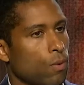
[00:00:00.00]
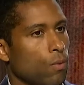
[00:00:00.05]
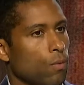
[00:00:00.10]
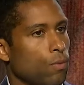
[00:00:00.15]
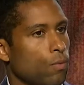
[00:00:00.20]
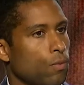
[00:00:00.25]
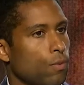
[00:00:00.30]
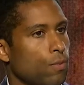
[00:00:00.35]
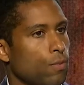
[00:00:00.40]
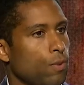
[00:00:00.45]

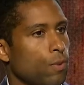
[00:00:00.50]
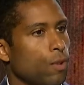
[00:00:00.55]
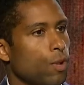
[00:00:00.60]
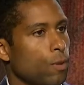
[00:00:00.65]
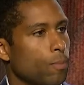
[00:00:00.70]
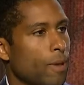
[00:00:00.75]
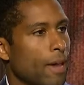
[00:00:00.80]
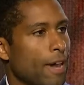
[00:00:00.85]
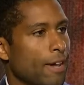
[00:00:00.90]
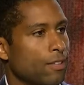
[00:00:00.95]
if you look
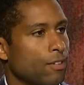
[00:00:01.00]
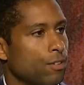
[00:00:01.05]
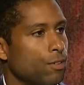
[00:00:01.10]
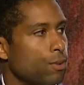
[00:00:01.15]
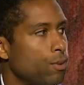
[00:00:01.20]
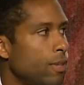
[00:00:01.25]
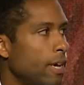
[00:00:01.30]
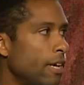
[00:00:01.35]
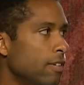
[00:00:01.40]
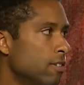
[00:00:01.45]
back to
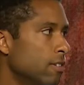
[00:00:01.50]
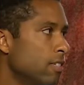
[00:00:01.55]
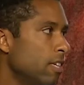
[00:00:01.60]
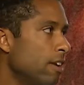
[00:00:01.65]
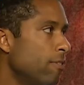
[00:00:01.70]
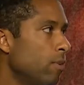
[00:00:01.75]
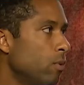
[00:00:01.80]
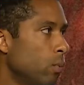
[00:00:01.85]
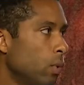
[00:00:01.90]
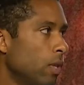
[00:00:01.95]

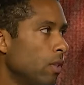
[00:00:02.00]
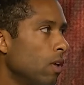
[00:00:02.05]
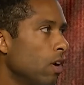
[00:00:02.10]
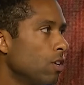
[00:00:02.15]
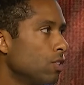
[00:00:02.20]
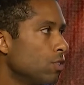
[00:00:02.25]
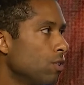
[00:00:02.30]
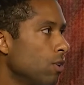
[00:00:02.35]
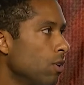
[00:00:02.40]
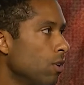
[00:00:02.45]
2007, we
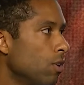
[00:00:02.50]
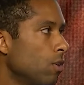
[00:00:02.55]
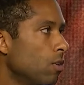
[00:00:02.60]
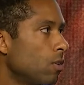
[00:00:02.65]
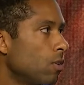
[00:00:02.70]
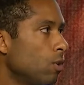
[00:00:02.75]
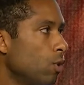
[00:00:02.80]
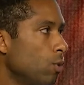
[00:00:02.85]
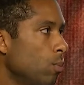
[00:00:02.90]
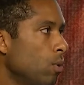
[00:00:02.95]
launched our
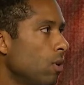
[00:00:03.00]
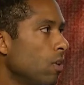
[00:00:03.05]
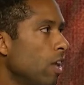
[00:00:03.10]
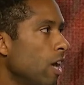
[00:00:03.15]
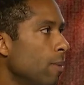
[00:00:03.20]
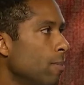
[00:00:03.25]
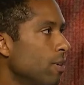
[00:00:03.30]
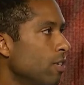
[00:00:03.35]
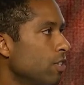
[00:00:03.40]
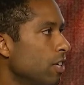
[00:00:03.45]
global
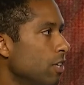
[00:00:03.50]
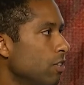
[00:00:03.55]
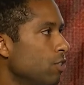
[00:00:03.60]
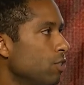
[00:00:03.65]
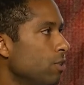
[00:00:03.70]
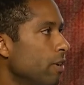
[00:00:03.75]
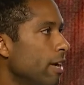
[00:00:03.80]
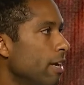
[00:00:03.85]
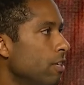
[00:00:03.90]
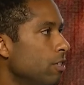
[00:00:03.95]
climate change
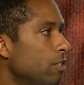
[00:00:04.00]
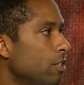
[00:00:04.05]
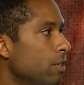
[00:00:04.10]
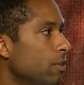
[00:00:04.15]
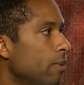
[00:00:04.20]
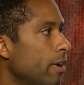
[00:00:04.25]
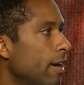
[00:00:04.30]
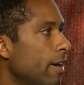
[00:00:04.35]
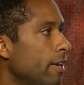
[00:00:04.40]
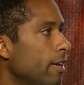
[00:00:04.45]
strategy,
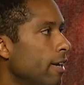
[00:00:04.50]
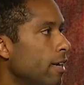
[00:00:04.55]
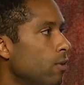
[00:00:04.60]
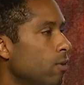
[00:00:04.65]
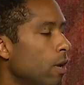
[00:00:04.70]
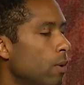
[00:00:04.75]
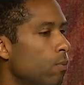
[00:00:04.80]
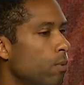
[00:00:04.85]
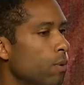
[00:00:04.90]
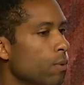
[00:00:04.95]
right?
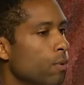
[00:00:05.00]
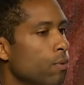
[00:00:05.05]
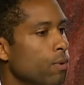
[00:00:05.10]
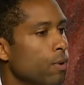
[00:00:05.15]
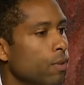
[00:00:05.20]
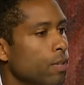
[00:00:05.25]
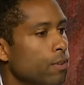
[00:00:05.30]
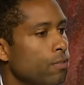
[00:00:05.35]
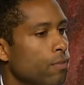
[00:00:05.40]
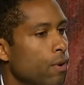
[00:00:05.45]
And we were
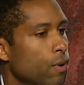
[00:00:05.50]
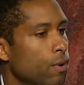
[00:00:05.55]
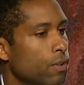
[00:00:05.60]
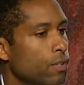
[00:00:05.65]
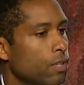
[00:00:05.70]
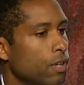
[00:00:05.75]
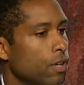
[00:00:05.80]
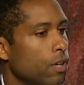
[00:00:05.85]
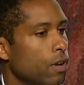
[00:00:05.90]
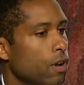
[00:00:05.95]
really
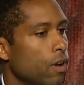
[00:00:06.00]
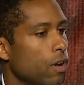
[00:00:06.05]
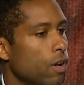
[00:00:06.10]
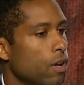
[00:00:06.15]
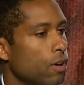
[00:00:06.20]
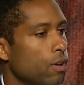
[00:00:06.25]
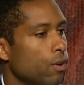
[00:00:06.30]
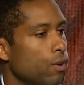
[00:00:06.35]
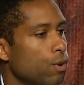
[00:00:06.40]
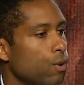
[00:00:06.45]
focusing
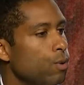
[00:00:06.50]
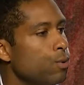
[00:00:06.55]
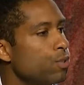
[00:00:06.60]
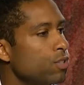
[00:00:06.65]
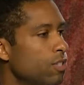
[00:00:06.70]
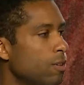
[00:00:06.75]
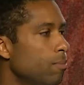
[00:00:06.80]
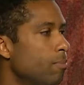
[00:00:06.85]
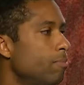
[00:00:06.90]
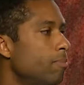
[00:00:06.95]
on who's
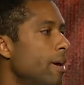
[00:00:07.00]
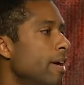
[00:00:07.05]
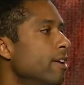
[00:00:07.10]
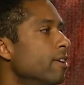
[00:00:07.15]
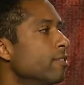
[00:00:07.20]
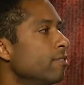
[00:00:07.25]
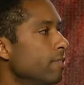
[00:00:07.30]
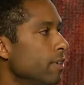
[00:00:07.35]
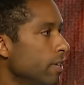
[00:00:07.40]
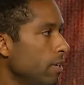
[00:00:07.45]
to
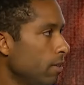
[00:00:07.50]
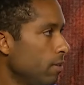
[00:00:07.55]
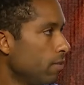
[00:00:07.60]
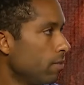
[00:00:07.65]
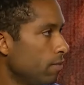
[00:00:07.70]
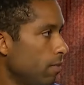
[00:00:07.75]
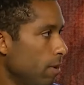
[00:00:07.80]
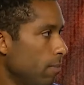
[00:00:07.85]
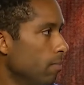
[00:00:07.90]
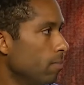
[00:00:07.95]
benefit
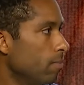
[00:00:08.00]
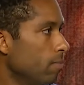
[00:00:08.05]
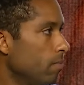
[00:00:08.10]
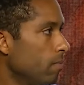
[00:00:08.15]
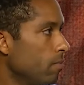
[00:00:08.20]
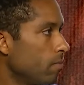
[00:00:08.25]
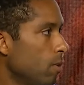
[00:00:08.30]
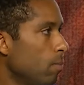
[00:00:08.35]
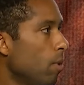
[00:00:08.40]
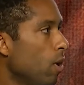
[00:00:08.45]

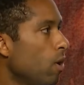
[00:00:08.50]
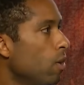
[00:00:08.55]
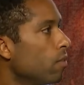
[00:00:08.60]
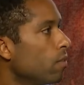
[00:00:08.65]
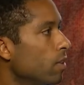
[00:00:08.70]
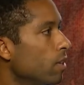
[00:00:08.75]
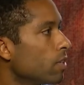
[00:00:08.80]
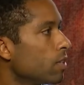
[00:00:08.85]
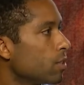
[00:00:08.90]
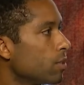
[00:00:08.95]
from all
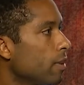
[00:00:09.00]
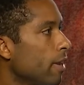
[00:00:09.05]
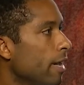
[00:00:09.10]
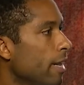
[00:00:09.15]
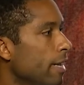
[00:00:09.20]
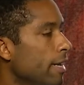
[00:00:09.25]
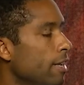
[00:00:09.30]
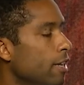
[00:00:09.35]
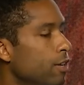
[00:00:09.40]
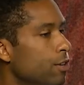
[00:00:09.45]
of this,
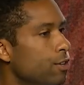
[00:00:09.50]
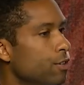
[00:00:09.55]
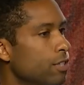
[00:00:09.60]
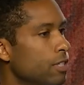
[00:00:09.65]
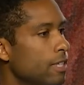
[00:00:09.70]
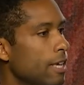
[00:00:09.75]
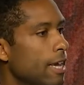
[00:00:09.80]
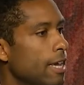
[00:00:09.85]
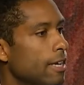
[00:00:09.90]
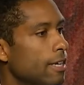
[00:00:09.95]
right? And
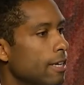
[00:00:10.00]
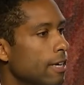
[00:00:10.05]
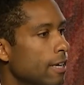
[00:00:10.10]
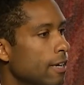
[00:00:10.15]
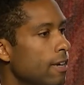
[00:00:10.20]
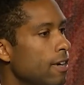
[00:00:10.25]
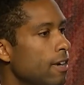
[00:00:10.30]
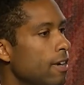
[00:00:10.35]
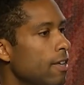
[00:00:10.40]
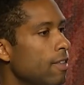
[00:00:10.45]
understanding
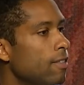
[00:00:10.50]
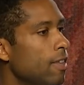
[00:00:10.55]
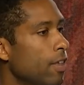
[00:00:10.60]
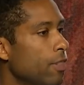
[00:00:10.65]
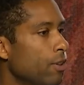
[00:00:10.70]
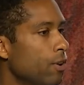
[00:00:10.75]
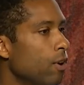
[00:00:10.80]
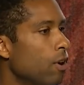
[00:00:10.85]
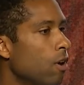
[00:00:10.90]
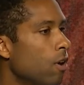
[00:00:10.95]
that
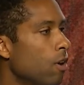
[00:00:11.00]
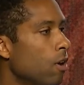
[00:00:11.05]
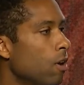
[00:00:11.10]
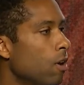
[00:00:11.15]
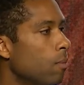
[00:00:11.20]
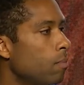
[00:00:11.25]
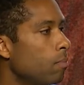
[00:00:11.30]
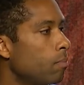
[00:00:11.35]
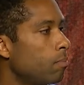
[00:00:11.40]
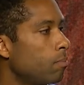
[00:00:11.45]
there
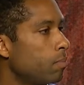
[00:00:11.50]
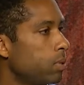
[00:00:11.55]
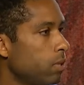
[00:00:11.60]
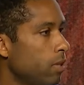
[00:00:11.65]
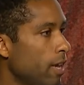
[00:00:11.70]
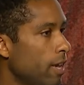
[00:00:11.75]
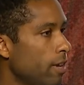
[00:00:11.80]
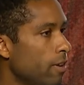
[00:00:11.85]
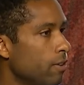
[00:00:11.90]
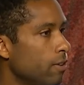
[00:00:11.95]
are
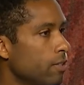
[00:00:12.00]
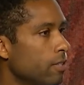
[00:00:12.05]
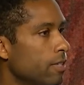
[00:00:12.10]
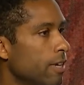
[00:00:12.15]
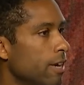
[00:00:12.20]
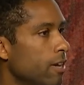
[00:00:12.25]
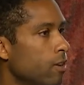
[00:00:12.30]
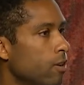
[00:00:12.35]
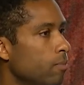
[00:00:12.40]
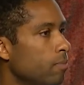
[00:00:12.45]
players
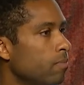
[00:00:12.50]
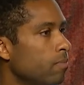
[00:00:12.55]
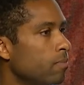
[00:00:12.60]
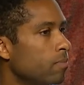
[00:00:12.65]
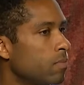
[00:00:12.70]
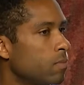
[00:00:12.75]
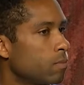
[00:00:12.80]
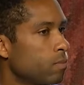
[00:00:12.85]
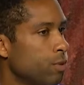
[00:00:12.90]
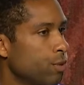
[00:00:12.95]
that are
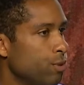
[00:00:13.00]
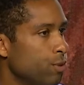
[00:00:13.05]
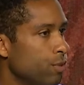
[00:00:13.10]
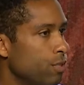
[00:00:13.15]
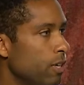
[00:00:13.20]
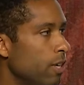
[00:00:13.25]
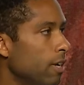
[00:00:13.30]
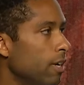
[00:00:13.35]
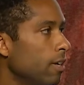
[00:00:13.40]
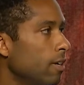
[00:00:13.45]

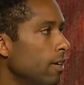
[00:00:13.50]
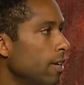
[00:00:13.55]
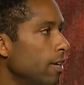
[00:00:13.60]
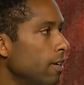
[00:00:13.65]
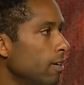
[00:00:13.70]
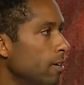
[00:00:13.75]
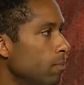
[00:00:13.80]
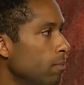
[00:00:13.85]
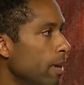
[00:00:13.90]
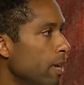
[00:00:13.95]
producing
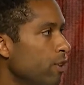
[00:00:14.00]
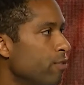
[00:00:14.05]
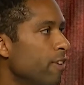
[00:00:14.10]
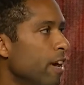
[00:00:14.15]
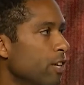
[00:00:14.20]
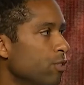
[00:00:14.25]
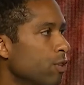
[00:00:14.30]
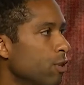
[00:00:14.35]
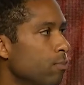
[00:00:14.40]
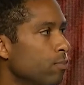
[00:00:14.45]
and
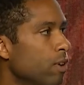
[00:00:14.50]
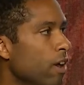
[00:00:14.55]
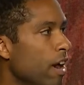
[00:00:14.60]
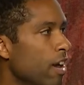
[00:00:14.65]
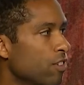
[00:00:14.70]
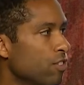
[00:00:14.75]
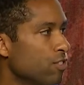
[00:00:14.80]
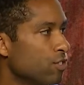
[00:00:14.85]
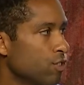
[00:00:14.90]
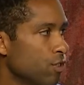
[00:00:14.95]
manufacturing
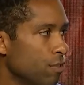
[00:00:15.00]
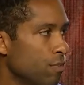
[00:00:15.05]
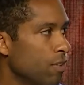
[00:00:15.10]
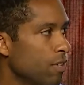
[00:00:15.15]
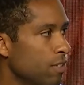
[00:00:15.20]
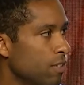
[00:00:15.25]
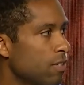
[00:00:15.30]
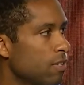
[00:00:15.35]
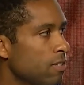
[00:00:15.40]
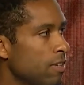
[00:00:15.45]
products and
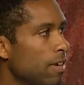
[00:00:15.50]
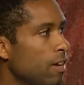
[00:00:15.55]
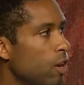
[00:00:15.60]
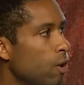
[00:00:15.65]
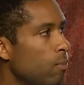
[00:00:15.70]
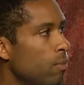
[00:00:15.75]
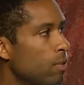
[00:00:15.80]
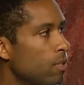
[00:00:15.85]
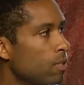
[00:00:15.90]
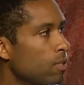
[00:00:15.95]
services that
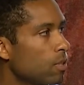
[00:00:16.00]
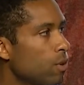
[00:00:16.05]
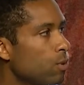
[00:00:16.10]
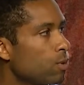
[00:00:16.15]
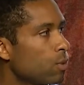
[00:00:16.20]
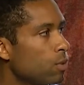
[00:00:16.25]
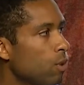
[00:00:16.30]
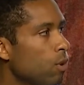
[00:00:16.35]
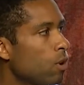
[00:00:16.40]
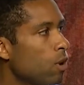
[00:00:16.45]
help us go
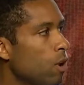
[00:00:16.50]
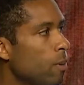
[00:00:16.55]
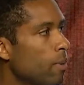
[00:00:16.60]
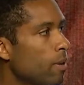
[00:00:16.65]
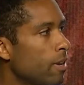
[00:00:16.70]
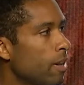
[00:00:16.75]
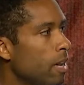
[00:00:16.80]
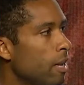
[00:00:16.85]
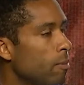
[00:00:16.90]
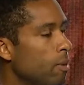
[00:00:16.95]
to a low carbon
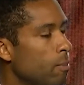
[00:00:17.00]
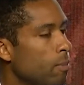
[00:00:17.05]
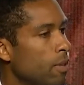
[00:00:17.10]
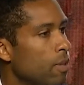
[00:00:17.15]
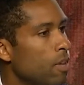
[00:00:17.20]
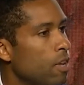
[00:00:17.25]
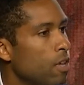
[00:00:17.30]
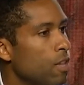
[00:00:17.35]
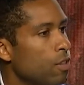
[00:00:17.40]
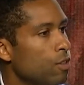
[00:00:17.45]
economy, but
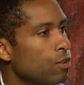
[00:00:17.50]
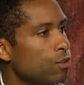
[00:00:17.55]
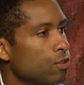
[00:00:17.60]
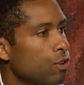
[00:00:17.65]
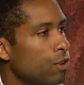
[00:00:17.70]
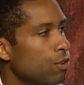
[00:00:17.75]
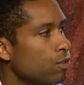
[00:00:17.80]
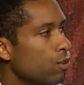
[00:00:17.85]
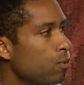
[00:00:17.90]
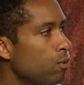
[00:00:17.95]
there's
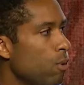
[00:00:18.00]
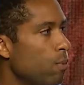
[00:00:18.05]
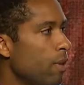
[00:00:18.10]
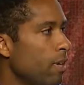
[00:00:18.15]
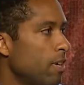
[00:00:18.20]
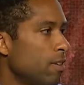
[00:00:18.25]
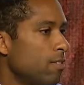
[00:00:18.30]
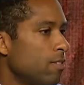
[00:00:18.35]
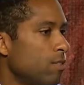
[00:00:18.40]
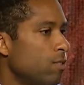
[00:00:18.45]
also what we
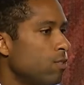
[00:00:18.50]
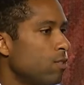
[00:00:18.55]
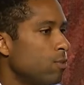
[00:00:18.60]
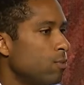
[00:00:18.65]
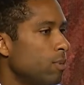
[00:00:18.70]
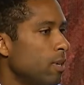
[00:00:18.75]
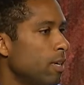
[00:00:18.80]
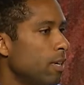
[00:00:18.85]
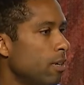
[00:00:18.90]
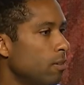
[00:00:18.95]
consider to
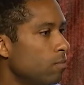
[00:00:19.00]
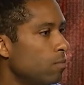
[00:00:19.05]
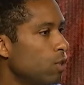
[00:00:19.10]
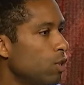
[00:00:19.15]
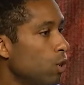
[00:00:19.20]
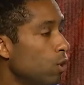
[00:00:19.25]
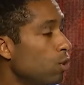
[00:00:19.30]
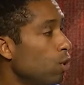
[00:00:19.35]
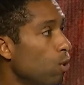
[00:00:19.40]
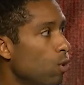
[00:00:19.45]
be,
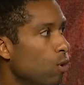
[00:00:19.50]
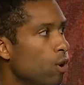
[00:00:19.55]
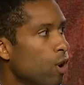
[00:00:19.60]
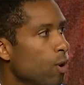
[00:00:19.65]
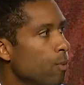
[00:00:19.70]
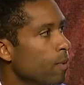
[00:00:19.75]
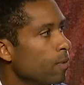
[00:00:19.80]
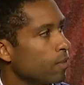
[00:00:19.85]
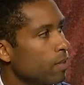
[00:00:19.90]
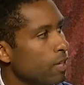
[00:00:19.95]
low
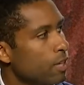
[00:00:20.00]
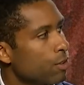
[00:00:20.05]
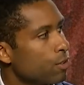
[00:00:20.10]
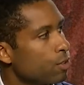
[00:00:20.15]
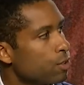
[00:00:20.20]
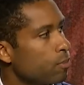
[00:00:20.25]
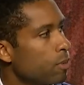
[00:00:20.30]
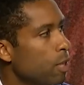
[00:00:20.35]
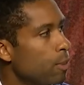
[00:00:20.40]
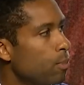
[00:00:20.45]
carbon
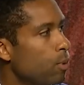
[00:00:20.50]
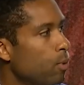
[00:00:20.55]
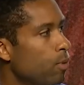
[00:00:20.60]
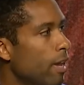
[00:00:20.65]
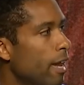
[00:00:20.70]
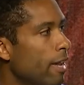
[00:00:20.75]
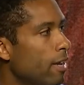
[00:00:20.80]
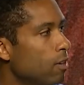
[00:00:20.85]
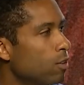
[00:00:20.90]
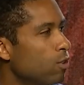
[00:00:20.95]
leaders, people
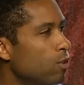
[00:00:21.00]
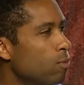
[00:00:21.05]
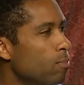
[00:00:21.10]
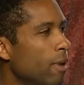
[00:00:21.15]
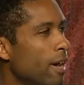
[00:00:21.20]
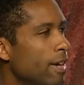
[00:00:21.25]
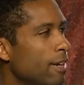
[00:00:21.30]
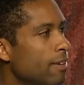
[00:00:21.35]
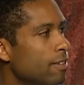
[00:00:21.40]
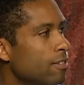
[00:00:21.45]
that you
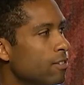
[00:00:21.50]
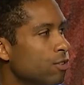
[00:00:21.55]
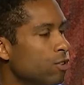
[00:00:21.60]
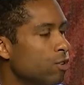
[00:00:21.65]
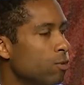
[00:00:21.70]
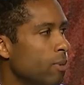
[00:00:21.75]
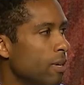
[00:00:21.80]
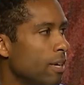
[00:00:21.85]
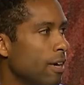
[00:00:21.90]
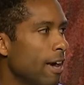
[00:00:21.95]
might consider to
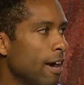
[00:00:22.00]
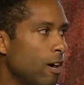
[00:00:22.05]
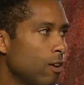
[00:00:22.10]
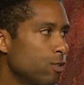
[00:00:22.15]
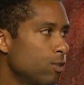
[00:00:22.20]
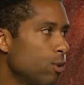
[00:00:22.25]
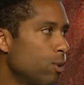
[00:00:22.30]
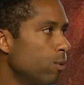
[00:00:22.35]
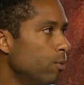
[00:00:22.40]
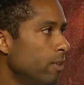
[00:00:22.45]
be
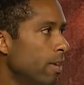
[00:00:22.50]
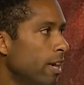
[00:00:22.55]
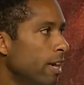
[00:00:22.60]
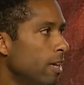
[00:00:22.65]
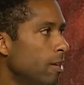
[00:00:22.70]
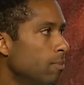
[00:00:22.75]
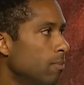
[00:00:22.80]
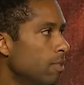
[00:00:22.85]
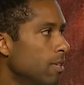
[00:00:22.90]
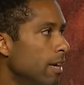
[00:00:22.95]
household
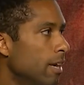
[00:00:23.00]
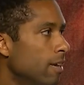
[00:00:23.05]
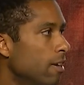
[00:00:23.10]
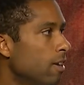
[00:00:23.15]
names that